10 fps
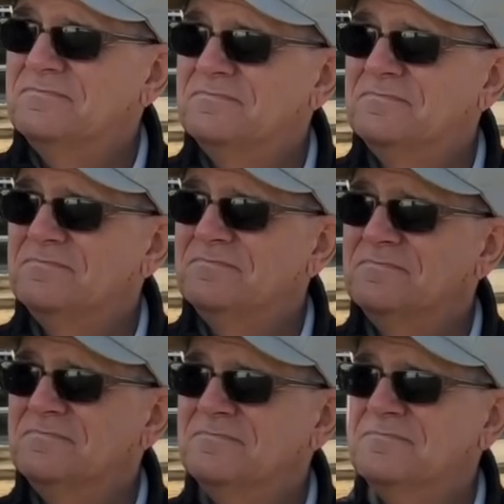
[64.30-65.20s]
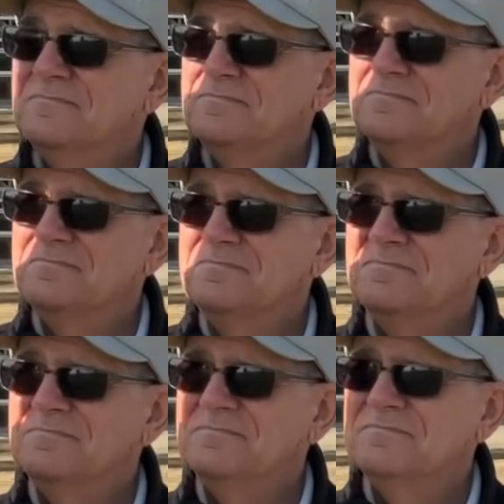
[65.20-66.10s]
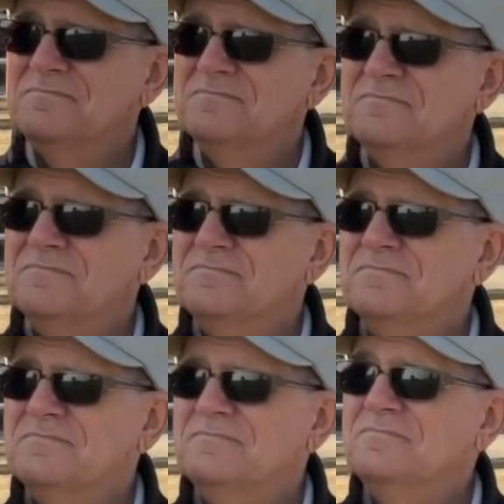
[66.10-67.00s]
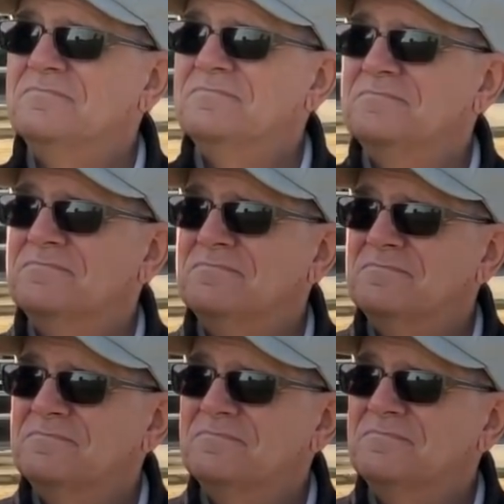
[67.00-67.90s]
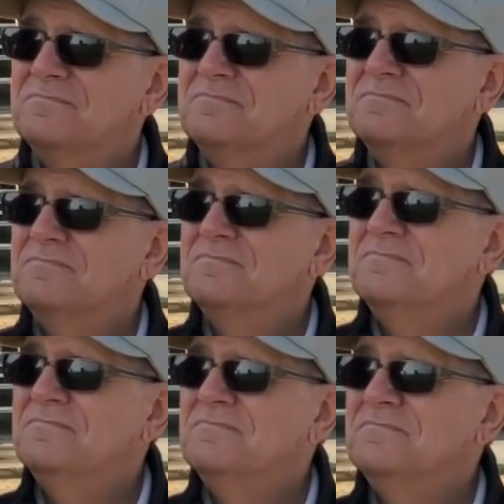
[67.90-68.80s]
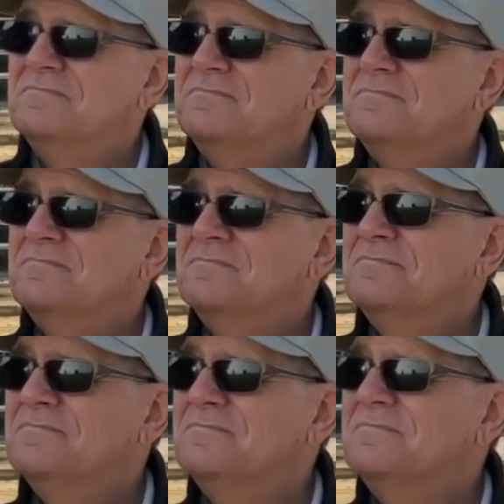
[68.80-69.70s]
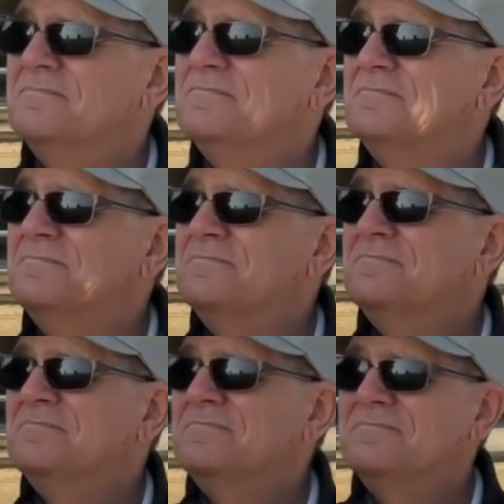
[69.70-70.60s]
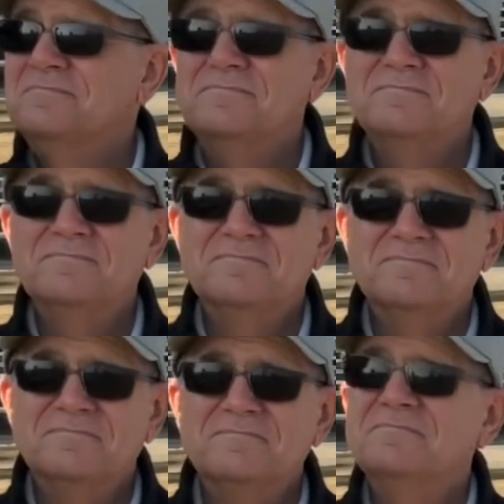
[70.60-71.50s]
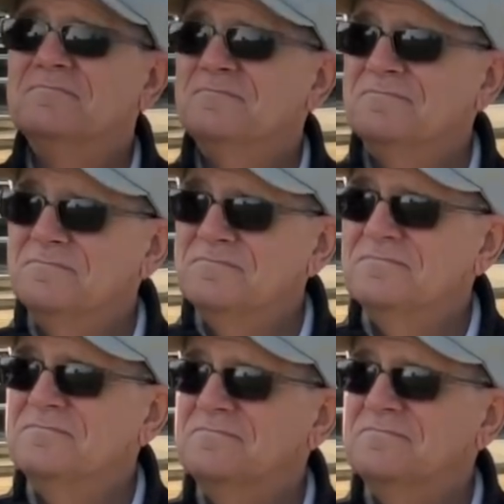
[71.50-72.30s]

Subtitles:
The person shown says nothing.